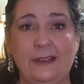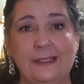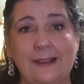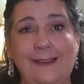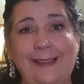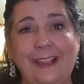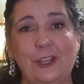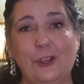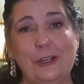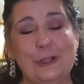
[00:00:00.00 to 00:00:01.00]
It's not like
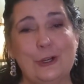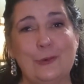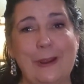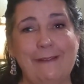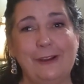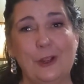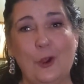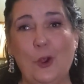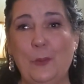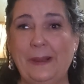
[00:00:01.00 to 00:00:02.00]
you can turn around and
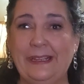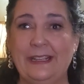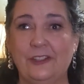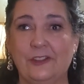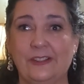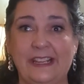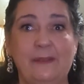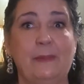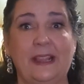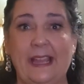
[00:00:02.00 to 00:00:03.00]
go home and get your
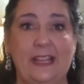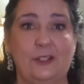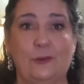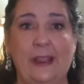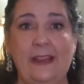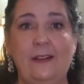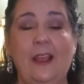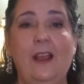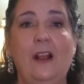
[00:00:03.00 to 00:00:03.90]
Sigma lens, right?